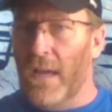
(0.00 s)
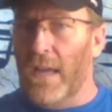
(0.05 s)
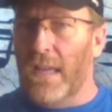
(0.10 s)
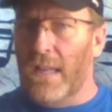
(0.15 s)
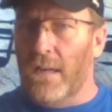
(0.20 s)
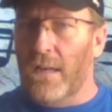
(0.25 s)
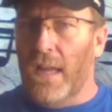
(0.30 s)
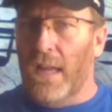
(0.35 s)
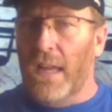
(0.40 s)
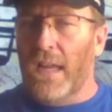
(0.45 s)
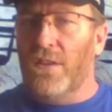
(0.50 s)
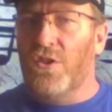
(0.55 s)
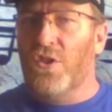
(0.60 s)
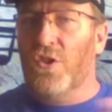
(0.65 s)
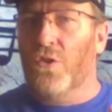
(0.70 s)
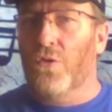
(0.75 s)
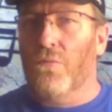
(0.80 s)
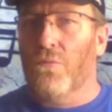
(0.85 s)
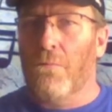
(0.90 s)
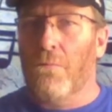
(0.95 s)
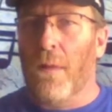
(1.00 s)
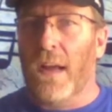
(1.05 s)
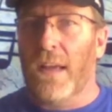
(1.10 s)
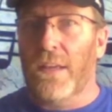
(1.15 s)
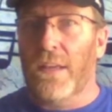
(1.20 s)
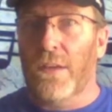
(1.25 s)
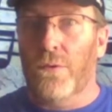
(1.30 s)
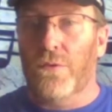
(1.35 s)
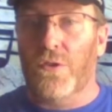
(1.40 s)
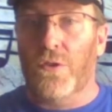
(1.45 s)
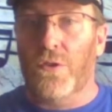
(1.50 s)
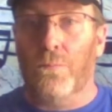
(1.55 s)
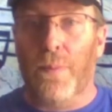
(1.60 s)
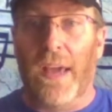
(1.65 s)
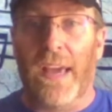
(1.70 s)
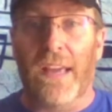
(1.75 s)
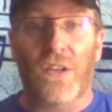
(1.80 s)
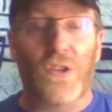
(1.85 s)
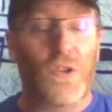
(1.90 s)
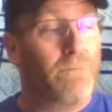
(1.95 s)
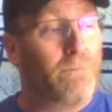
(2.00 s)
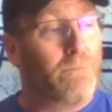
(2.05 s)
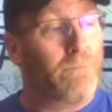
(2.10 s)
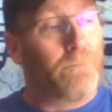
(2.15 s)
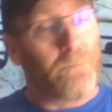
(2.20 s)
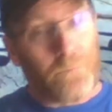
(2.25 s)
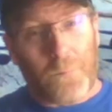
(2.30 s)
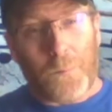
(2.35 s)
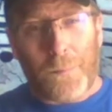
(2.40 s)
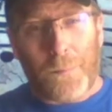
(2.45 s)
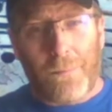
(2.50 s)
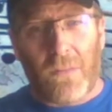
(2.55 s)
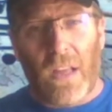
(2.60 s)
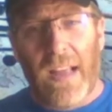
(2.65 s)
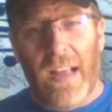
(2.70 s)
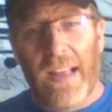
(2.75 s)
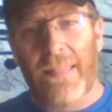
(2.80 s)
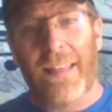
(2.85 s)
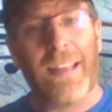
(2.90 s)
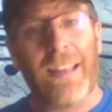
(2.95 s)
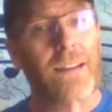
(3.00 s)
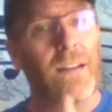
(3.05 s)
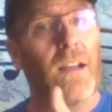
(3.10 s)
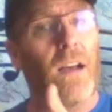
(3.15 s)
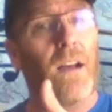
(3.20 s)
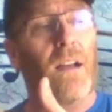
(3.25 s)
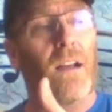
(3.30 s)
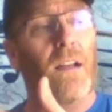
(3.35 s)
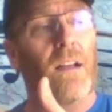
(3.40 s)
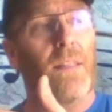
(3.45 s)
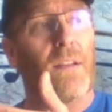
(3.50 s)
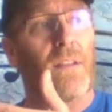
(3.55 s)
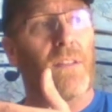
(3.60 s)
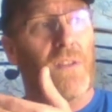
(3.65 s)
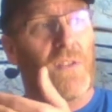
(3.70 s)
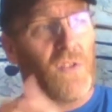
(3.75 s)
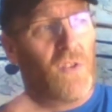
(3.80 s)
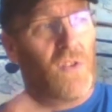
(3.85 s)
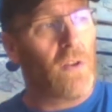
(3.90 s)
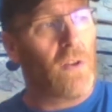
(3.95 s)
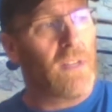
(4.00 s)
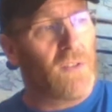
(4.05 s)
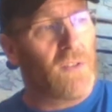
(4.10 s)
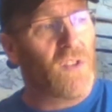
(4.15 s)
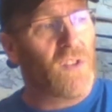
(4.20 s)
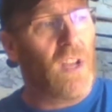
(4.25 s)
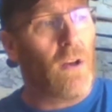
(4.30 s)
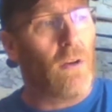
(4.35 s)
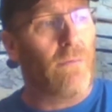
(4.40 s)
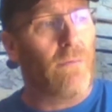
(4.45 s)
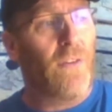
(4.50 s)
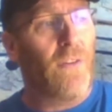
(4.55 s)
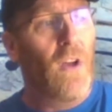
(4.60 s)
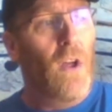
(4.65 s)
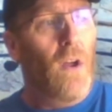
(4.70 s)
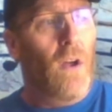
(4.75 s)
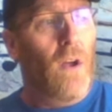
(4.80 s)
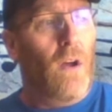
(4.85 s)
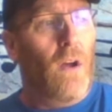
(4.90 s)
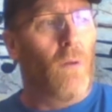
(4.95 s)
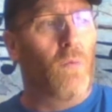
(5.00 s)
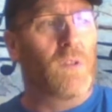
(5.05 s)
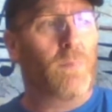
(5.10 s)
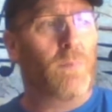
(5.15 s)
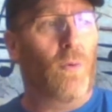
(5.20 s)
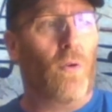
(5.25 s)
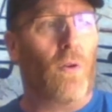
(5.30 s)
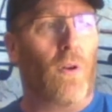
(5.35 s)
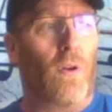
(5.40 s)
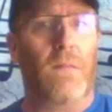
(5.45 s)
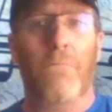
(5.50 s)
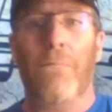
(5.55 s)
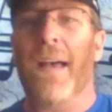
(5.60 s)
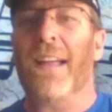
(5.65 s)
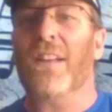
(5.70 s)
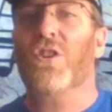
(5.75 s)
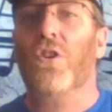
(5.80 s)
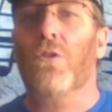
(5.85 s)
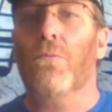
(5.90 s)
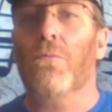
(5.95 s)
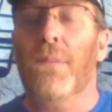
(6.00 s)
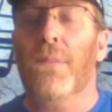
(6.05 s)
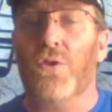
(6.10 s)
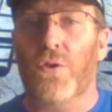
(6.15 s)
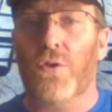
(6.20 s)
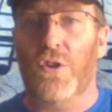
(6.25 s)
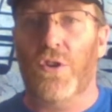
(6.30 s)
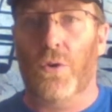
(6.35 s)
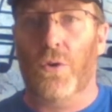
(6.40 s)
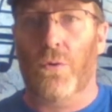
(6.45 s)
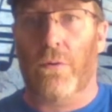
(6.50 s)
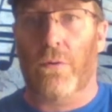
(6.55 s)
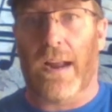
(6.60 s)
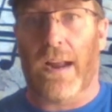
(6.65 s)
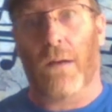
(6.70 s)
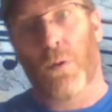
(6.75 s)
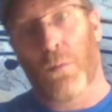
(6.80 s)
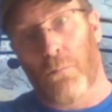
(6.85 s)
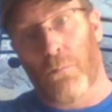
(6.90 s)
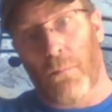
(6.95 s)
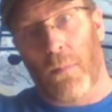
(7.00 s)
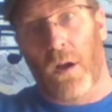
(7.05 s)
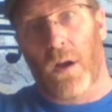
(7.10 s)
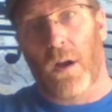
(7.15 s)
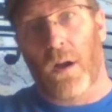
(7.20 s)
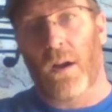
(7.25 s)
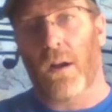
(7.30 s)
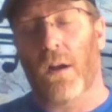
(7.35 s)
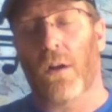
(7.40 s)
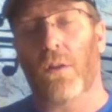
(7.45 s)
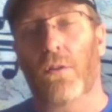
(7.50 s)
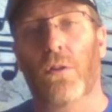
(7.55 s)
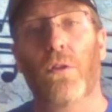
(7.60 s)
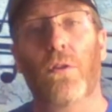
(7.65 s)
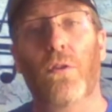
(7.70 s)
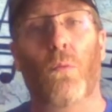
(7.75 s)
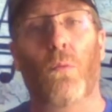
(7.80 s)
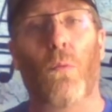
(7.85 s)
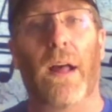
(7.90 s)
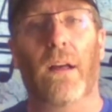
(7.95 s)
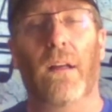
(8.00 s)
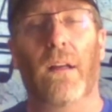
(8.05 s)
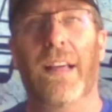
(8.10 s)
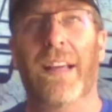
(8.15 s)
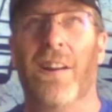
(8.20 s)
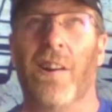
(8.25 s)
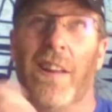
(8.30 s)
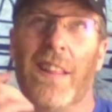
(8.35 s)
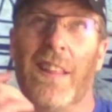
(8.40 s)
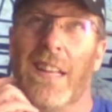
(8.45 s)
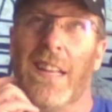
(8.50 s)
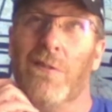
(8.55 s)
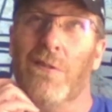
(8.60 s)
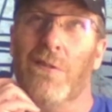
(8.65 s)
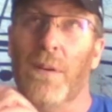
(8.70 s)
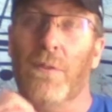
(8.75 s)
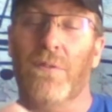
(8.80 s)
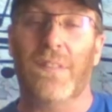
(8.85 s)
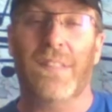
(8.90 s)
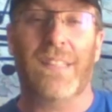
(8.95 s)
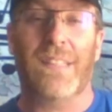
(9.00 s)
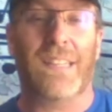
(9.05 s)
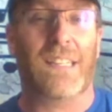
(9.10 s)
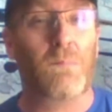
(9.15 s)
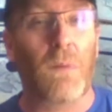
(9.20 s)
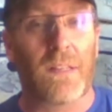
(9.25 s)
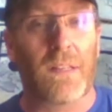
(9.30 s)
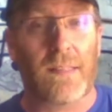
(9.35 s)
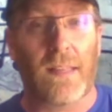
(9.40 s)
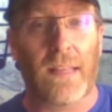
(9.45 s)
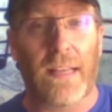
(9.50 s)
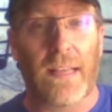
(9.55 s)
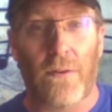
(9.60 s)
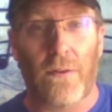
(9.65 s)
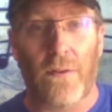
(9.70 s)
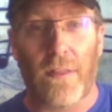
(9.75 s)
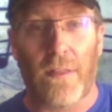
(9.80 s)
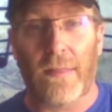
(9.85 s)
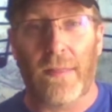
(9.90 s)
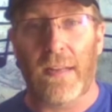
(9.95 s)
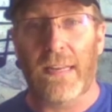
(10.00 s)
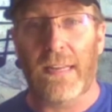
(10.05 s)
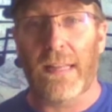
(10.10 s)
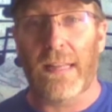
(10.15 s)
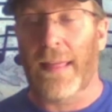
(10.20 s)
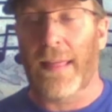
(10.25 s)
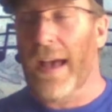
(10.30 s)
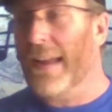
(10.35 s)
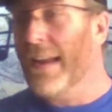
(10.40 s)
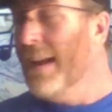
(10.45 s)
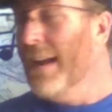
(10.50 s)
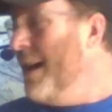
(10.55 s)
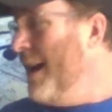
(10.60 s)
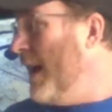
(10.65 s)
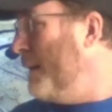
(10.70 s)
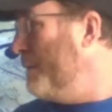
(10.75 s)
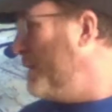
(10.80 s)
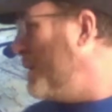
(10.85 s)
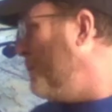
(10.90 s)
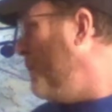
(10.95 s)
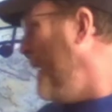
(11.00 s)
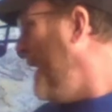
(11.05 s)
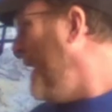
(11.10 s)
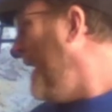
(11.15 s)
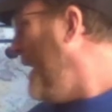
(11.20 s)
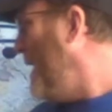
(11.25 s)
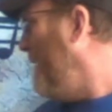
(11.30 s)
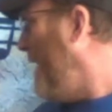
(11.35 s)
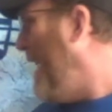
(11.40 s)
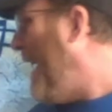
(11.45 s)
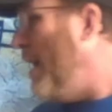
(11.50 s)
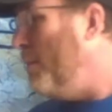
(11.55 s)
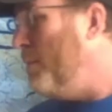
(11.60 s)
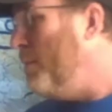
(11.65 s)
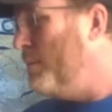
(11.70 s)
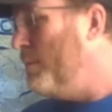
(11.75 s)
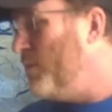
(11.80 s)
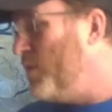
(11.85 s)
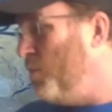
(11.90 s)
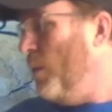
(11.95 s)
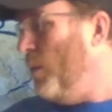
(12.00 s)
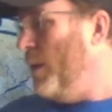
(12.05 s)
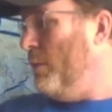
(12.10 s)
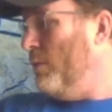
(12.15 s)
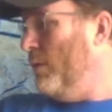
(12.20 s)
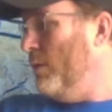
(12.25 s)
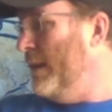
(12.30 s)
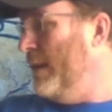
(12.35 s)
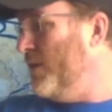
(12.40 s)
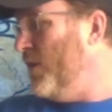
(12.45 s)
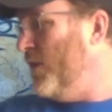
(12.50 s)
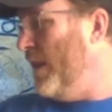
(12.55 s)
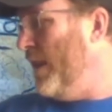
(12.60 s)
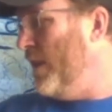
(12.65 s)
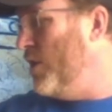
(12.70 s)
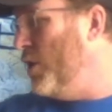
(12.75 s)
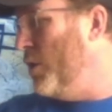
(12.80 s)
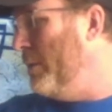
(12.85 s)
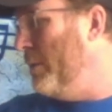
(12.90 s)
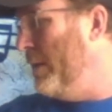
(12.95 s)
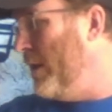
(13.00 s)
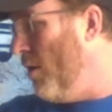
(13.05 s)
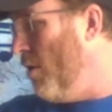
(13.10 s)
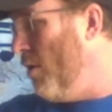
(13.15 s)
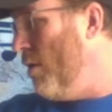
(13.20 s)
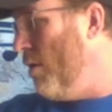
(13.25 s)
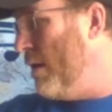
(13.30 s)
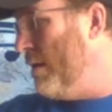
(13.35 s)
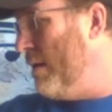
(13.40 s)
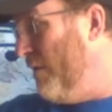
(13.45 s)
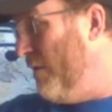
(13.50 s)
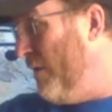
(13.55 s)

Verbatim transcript: in into my YouTube page, and then uh, the the song itself was put on the Magical Mystery Tour album uh, a little while later. I think it was about six months later that they did that. Um, speaking of albums, we were listening to it on